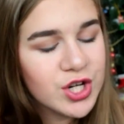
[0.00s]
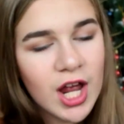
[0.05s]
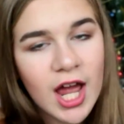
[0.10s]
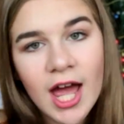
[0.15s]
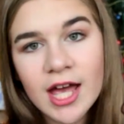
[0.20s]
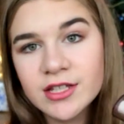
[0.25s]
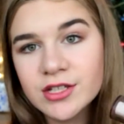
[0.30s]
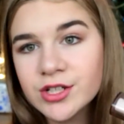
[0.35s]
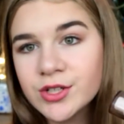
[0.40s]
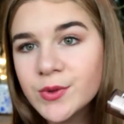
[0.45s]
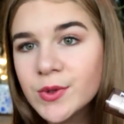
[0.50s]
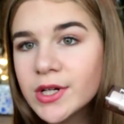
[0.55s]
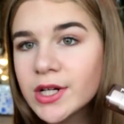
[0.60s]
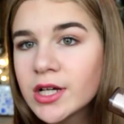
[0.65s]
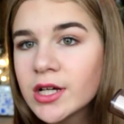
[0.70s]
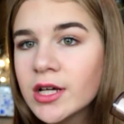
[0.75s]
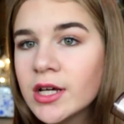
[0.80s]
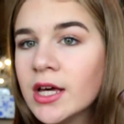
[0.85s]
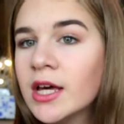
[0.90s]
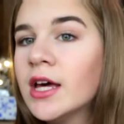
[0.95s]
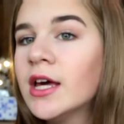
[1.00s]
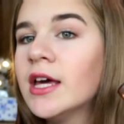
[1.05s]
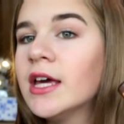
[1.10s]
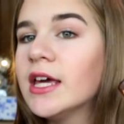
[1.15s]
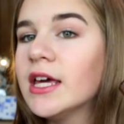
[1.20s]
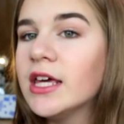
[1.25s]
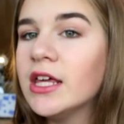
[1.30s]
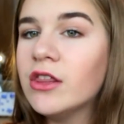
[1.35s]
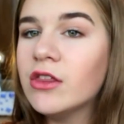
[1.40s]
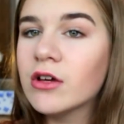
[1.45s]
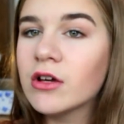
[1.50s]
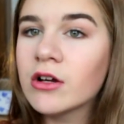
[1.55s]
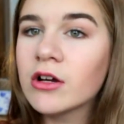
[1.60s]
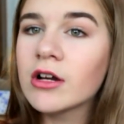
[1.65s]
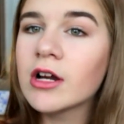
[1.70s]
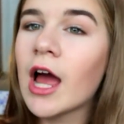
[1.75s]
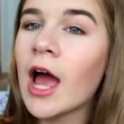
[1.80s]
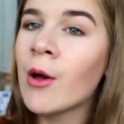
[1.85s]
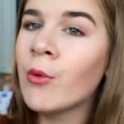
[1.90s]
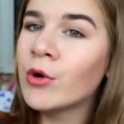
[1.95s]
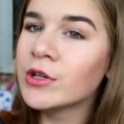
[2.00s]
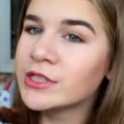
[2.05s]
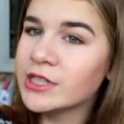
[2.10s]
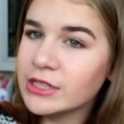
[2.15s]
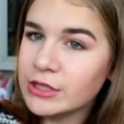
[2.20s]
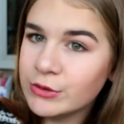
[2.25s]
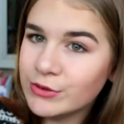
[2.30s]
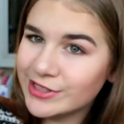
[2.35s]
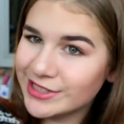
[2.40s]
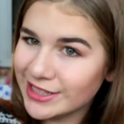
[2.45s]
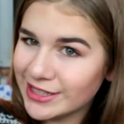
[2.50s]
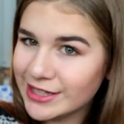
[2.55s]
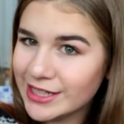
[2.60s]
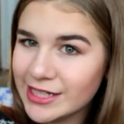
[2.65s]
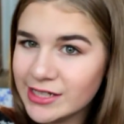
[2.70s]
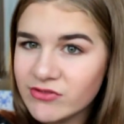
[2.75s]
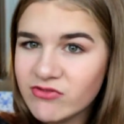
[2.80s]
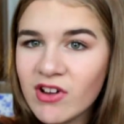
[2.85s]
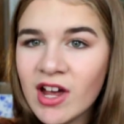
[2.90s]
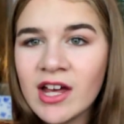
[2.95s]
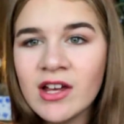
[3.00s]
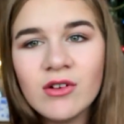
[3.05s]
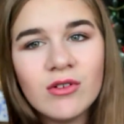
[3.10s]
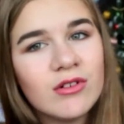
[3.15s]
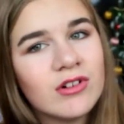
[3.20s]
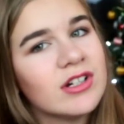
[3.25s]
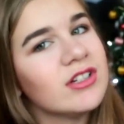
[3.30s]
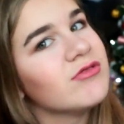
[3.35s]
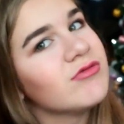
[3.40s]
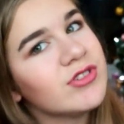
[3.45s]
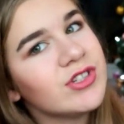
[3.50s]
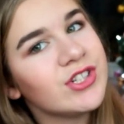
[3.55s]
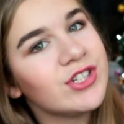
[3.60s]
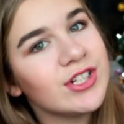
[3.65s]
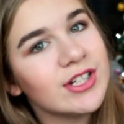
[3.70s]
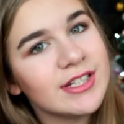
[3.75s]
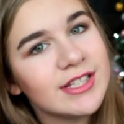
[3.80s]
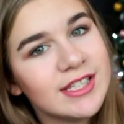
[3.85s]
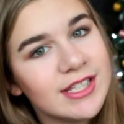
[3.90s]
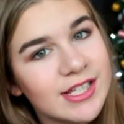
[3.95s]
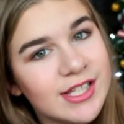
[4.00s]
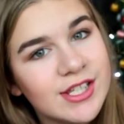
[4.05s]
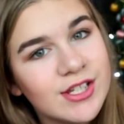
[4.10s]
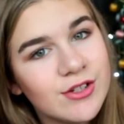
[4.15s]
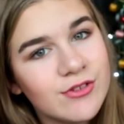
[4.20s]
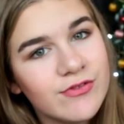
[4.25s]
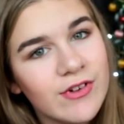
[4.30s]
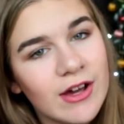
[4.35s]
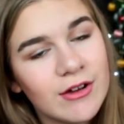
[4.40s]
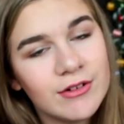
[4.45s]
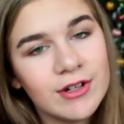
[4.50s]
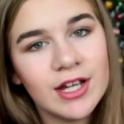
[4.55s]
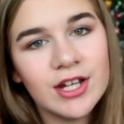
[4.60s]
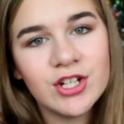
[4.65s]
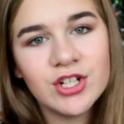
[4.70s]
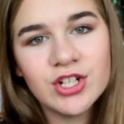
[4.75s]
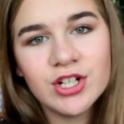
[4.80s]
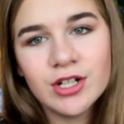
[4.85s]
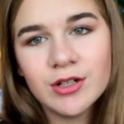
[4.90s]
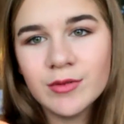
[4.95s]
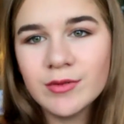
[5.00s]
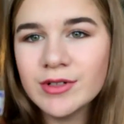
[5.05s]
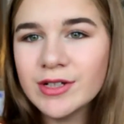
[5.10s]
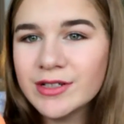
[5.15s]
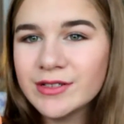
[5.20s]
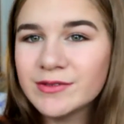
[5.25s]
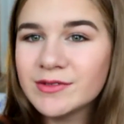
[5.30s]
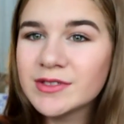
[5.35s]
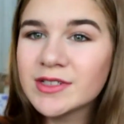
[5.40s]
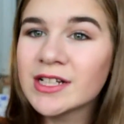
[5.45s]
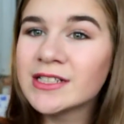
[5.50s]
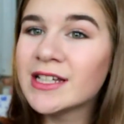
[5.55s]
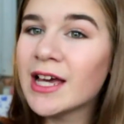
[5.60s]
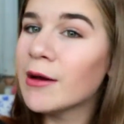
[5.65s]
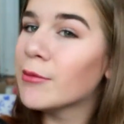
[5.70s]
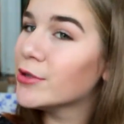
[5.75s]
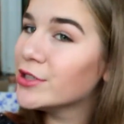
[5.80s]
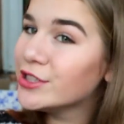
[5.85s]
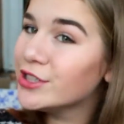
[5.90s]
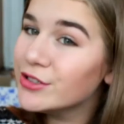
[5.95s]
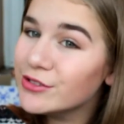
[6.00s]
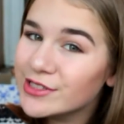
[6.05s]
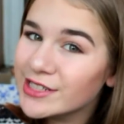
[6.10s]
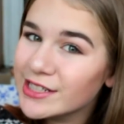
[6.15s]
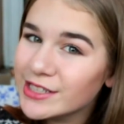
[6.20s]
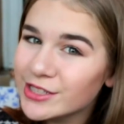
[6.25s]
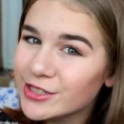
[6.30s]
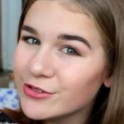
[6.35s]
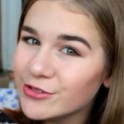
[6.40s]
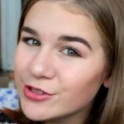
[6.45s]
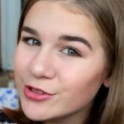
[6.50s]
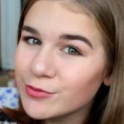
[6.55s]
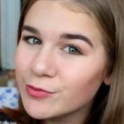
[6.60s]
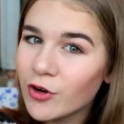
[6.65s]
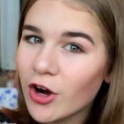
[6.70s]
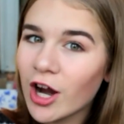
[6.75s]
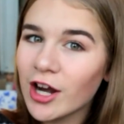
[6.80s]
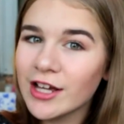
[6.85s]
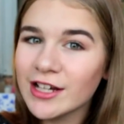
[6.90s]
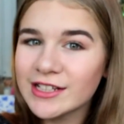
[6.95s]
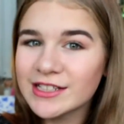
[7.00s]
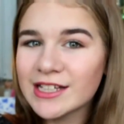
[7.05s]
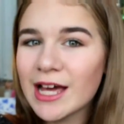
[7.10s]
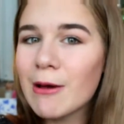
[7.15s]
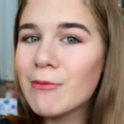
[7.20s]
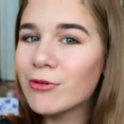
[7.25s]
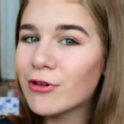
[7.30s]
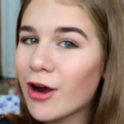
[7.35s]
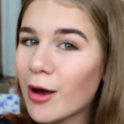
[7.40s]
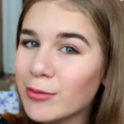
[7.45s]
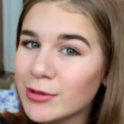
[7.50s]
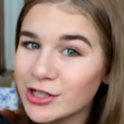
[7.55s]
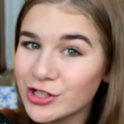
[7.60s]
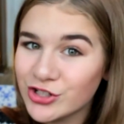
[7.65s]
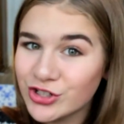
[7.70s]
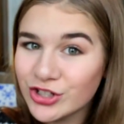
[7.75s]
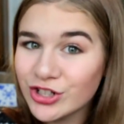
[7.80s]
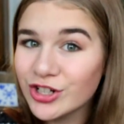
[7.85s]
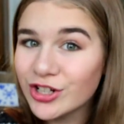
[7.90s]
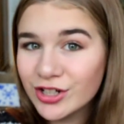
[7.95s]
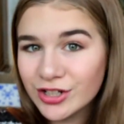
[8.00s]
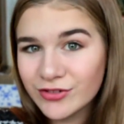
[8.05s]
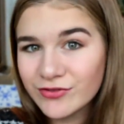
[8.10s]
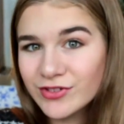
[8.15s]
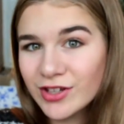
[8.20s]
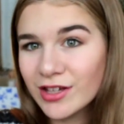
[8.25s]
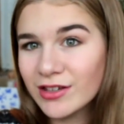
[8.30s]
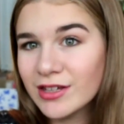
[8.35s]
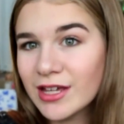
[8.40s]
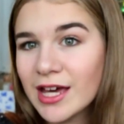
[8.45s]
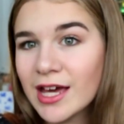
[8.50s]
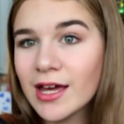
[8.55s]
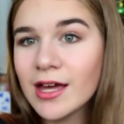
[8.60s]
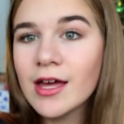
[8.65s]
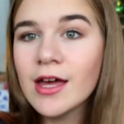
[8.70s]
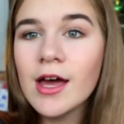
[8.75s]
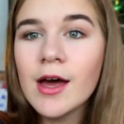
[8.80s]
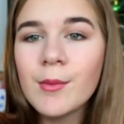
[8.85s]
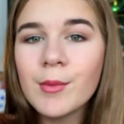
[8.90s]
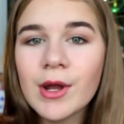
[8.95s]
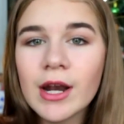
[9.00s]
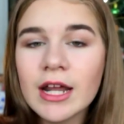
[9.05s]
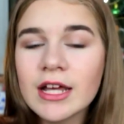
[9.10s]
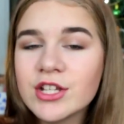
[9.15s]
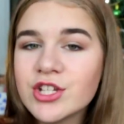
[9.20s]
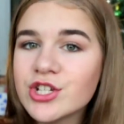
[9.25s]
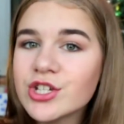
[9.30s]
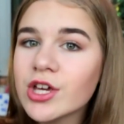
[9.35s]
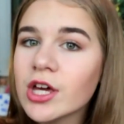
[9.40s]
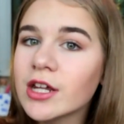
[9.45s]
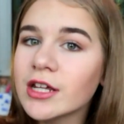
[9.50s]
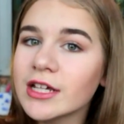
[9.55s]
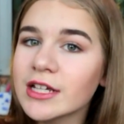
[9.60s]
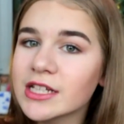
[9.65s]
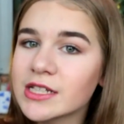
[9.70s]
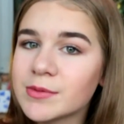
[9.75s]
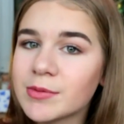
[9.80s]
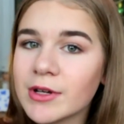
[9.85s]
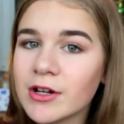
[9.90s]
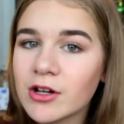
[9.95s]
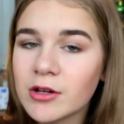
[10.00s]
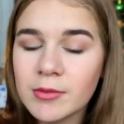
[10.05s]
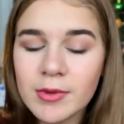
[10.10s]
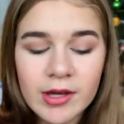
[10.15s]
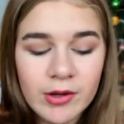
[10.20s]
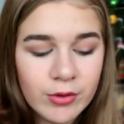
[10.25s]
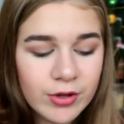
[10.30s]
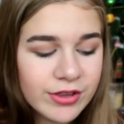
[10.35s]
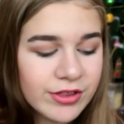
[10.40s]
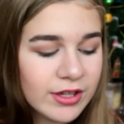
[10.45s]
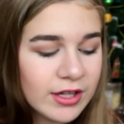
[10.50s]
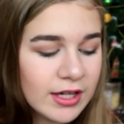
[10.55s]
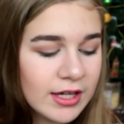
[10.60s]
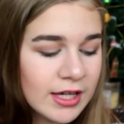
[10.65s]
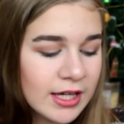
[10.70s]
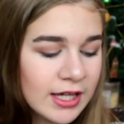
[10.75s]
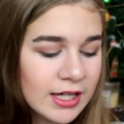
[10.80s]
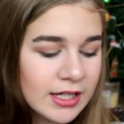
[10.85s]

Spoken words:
I had to do I wasn't using this right, or it was just this new foundation because I was using two new products. I probably shouldn't have done that, but I just gotta experiment with it.